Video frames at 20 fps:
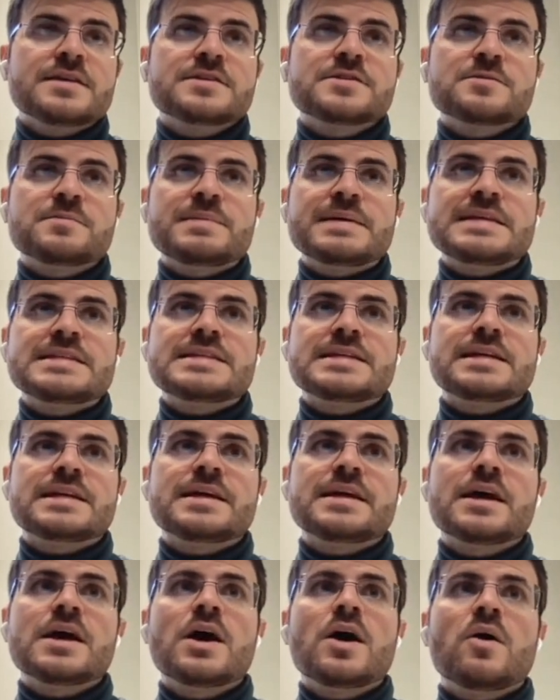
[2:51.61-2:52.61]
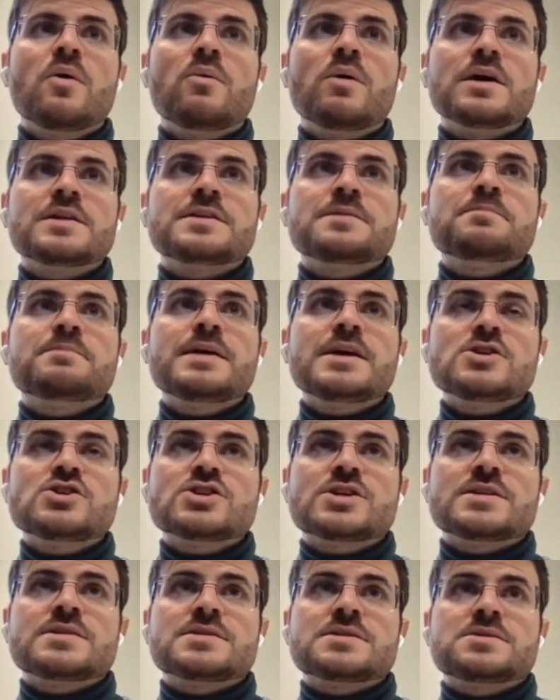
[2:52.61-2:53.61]
So basically, what
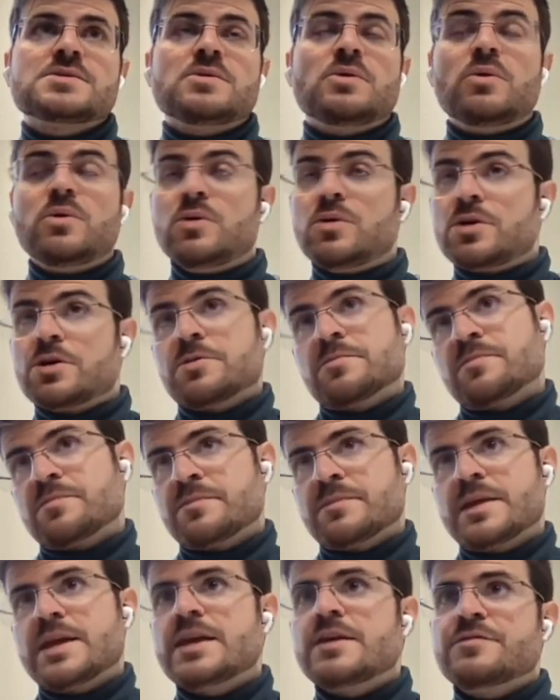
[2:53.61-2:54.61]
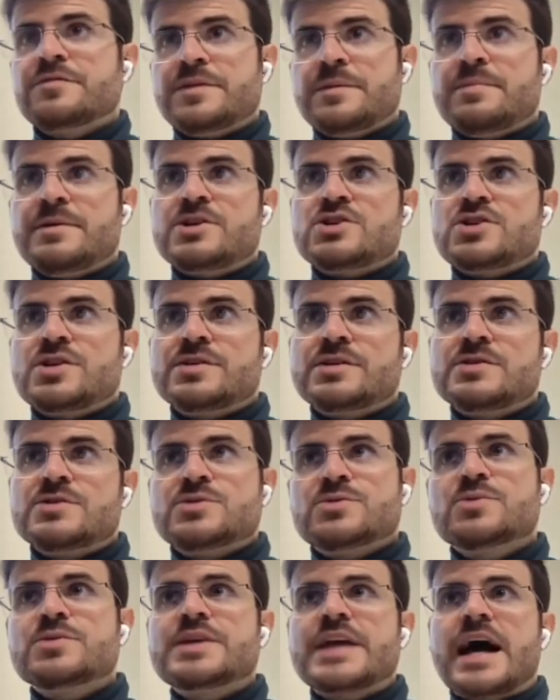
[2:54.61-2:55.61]
patients, or if the patient
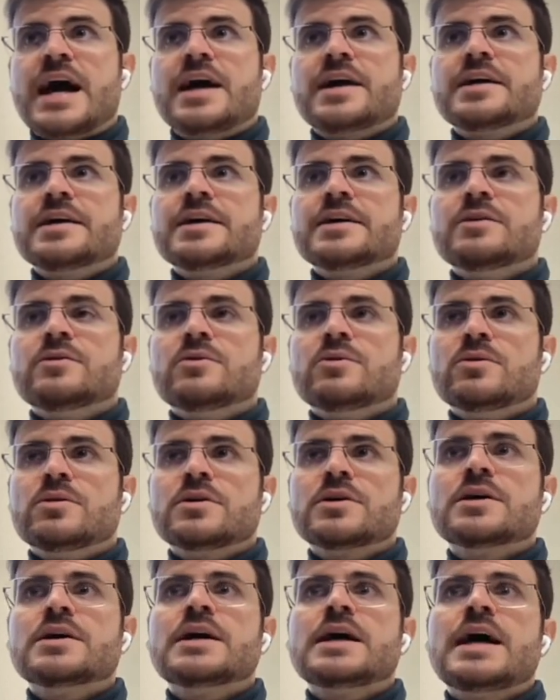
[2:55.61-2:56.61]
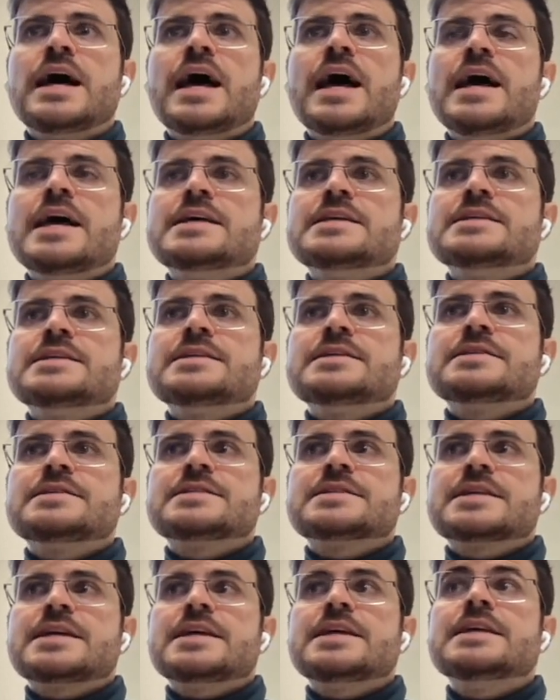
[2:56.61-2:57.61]
is too young or
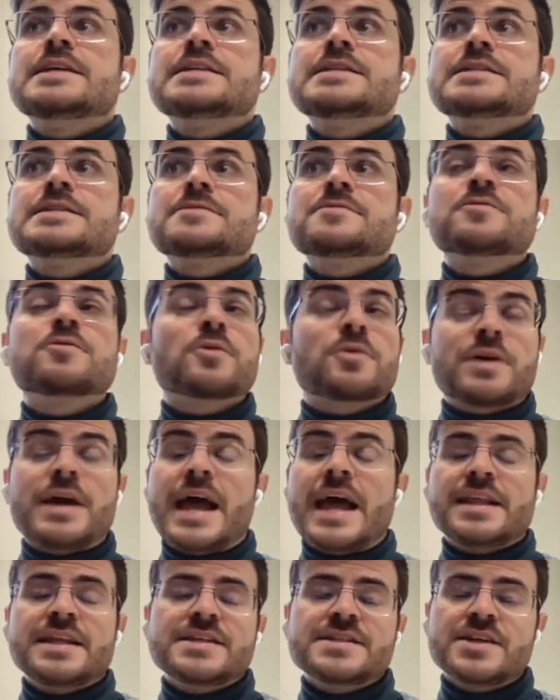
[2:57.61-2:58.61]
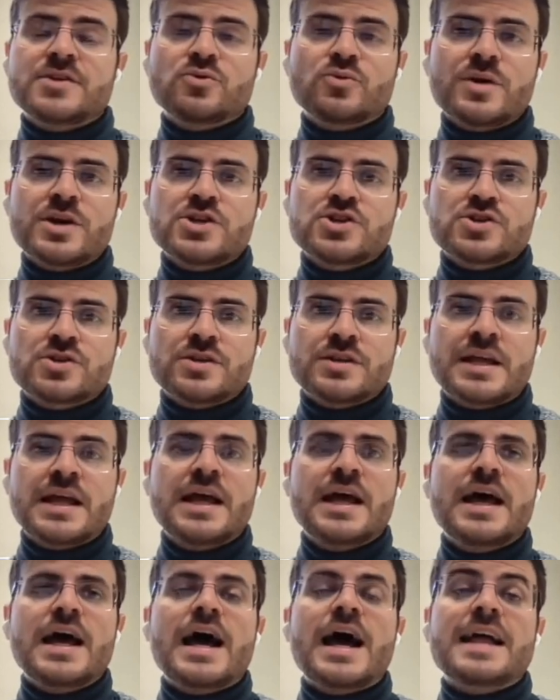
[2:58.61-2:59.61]
is for any situation
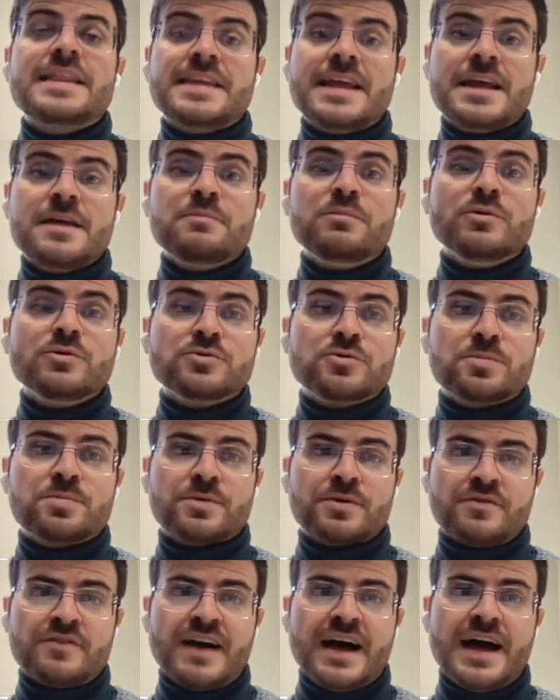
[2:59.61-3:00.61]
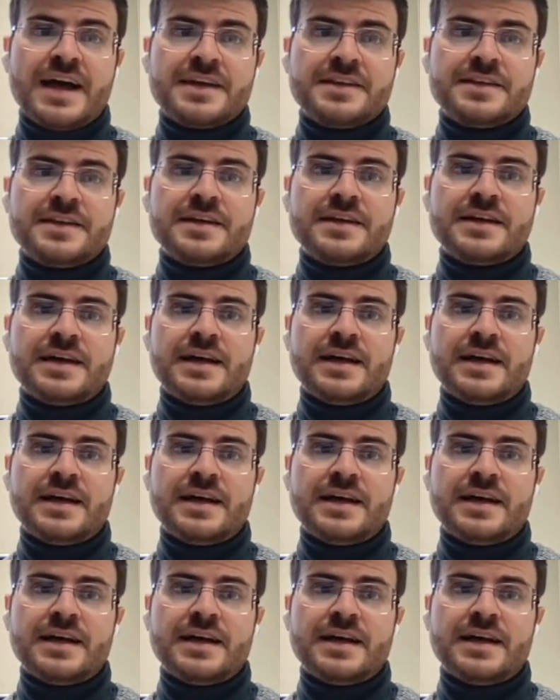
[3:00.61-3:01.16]
unable to provide